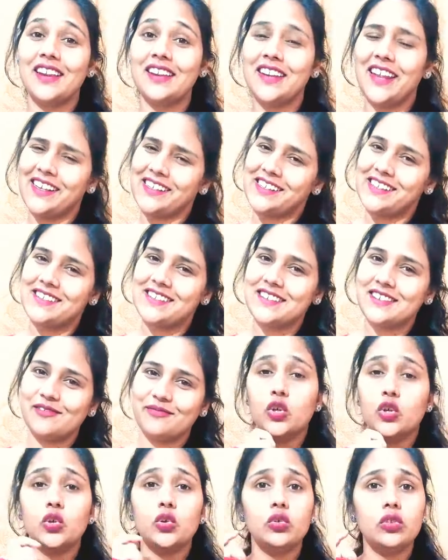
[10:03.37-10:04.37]
Next,
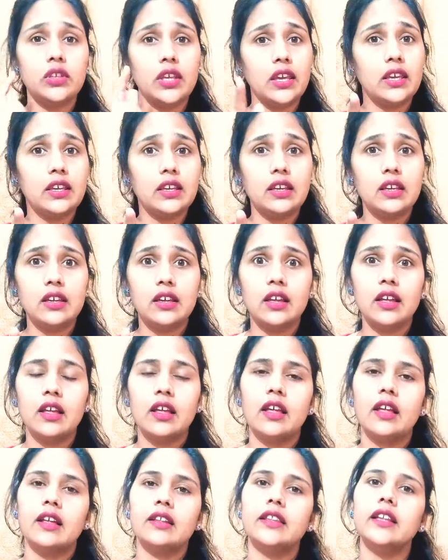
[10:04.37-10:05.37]
you think
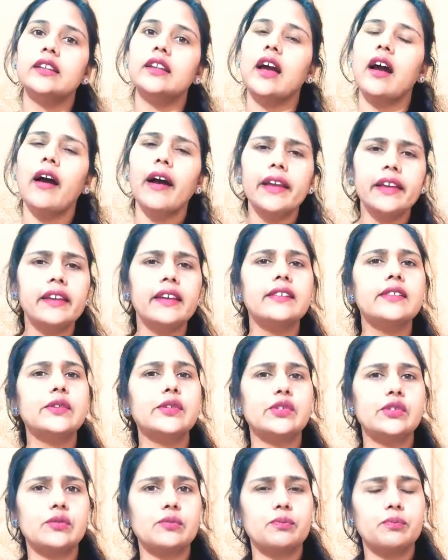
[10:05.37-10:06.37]
that I can
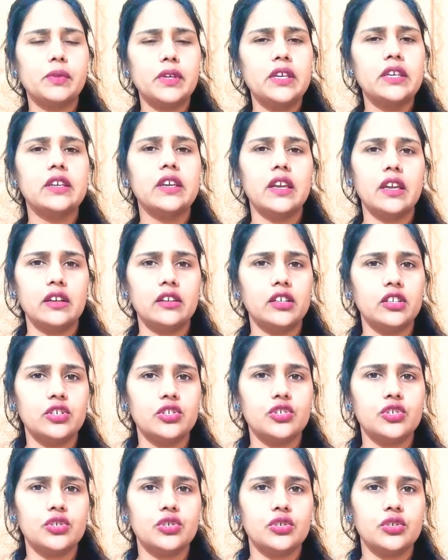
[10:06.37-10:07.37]
speak
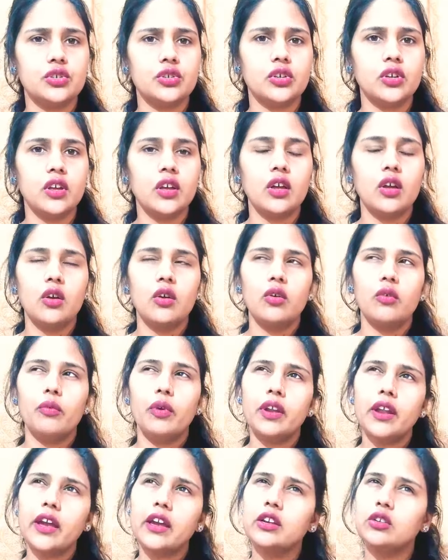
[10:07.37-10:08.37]
English
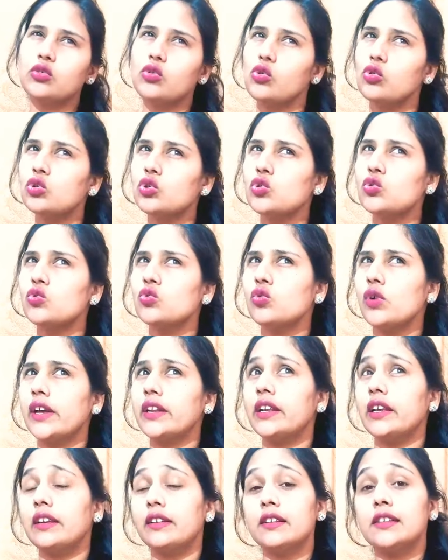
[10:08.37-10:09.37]
when I'll go to
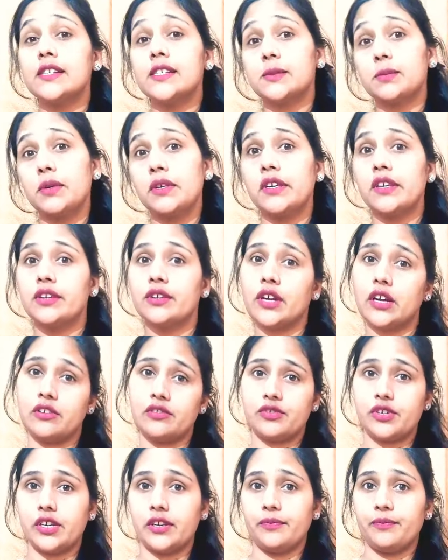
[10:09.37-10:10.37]
an English speaking
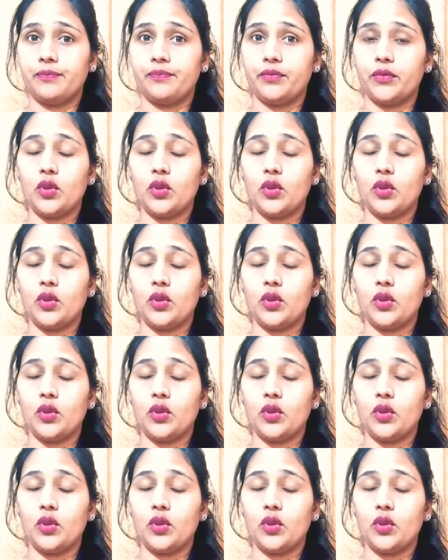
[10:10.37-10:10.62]
country.